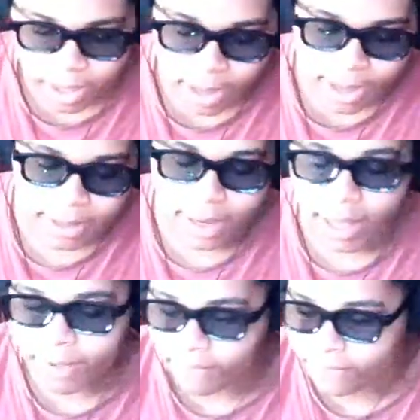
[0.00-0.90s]
hey
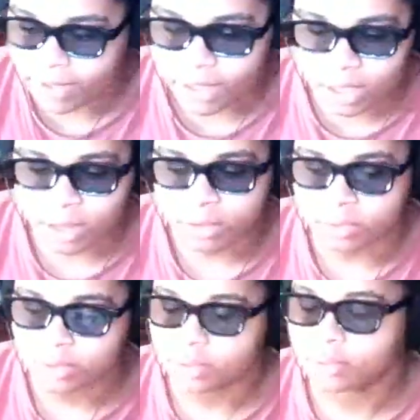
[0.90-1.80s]
love the
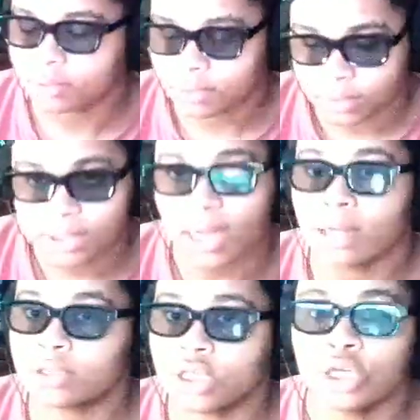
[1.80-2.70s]
videos shout
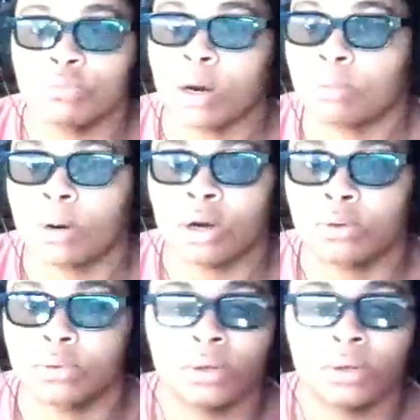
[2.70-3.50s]
out to you bro bro